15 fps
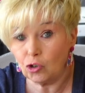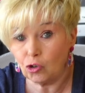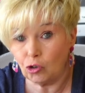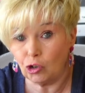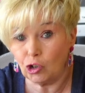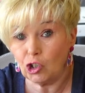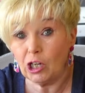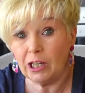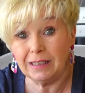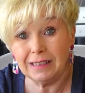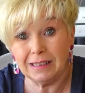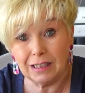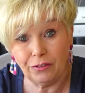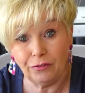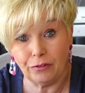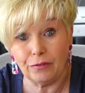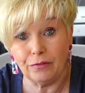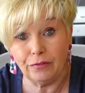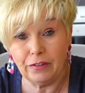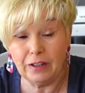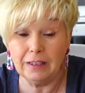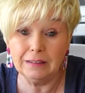structure and a
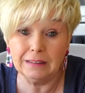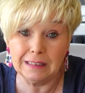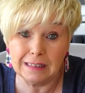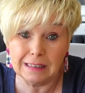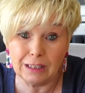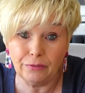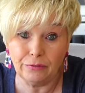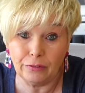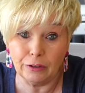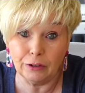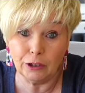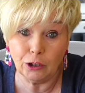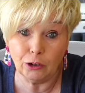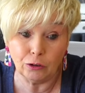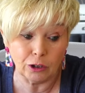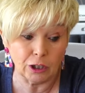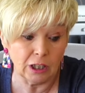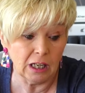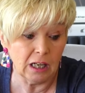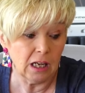different feel and a different look.